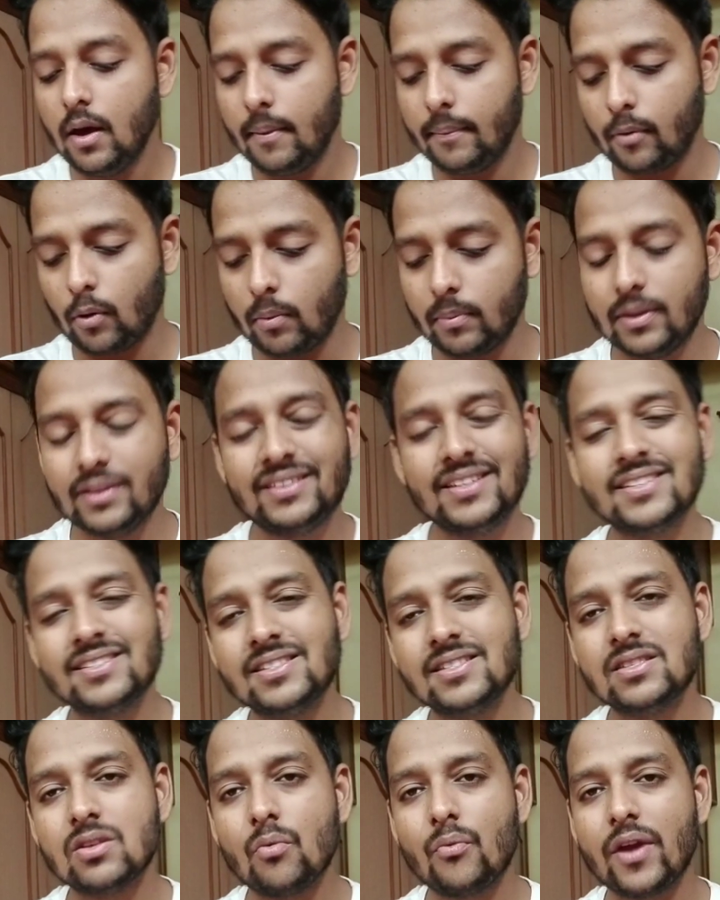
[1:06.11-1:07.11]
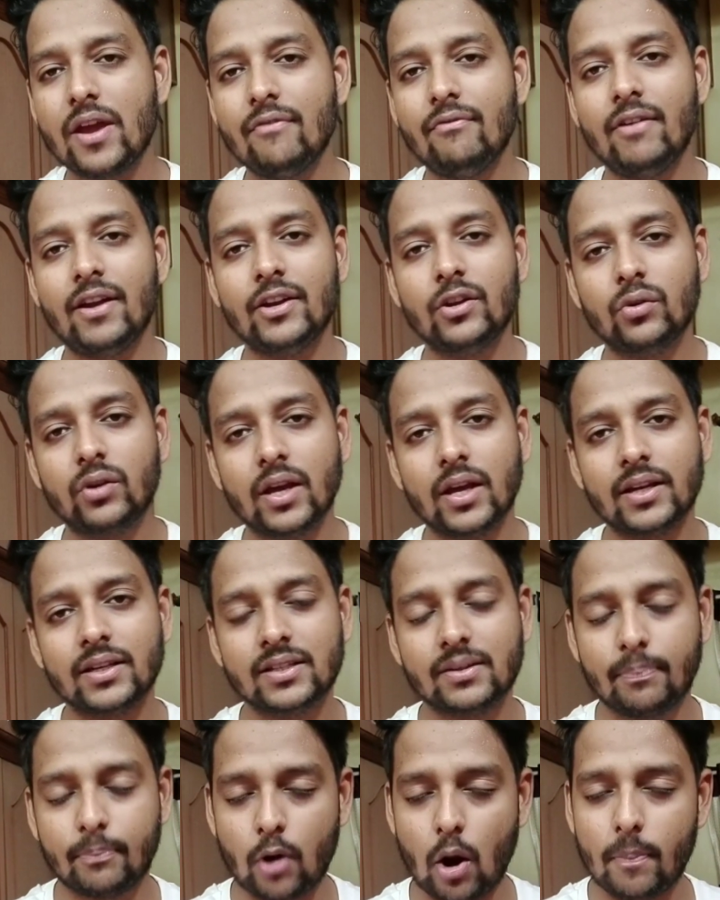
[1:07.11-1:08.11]
probably this is the way where you can
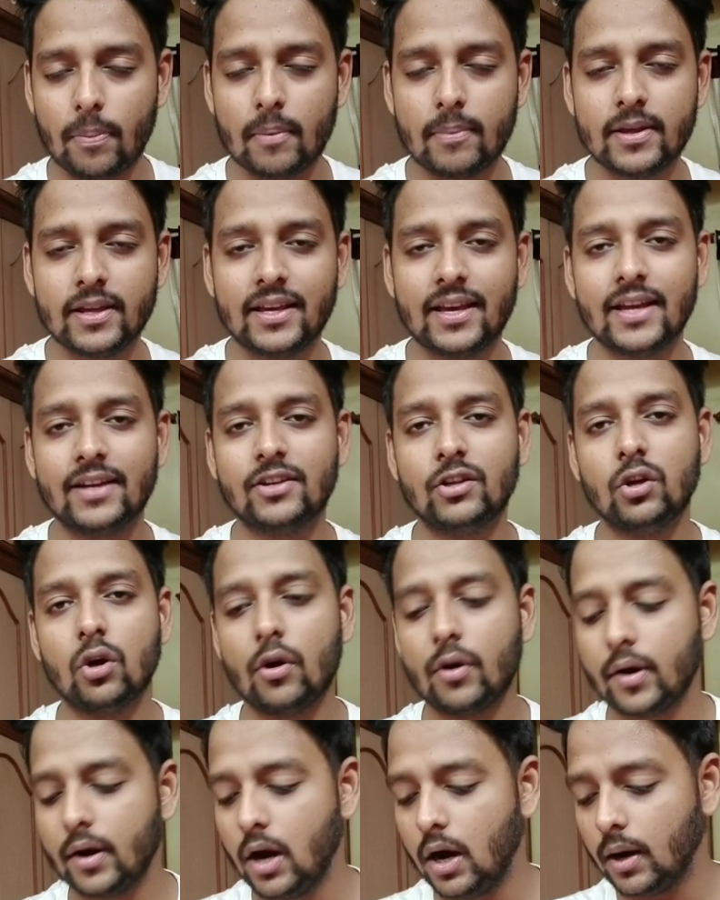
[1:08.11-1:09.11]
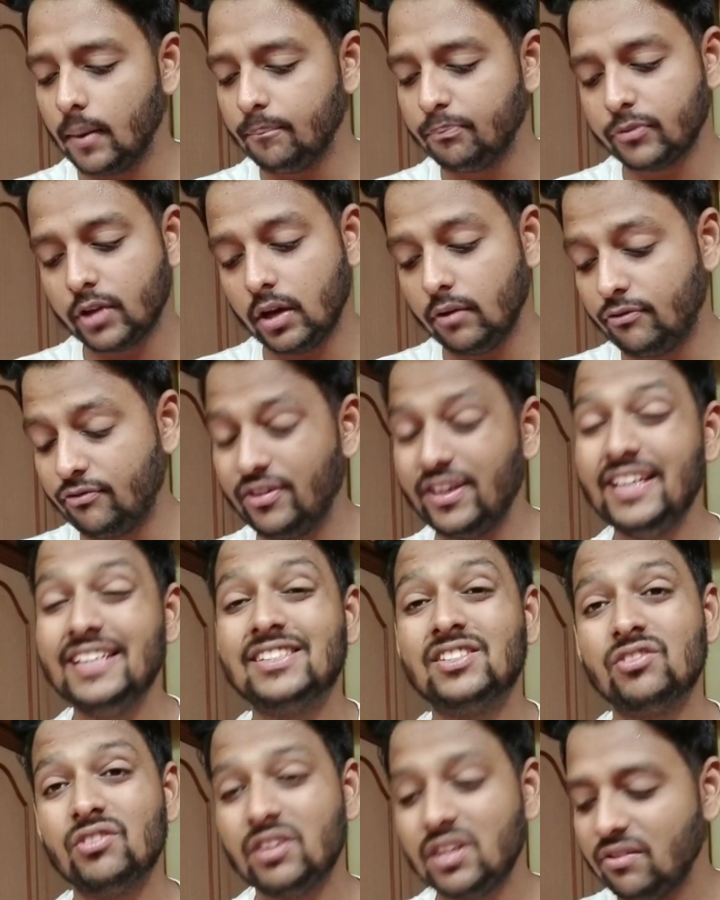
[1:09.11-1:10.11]
properly get your
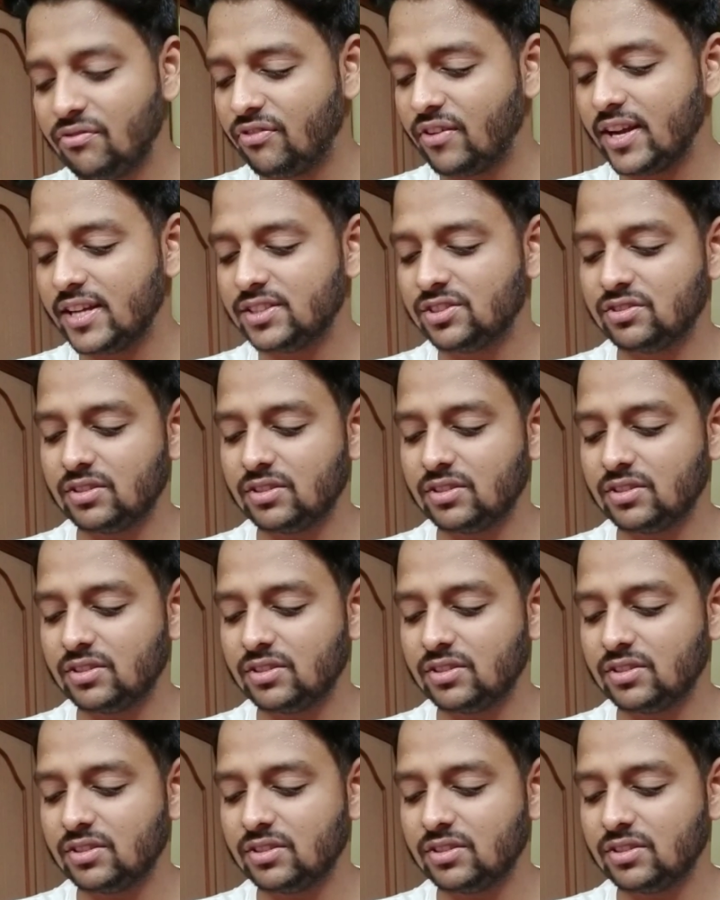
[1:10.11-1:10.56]
feeds refreshed.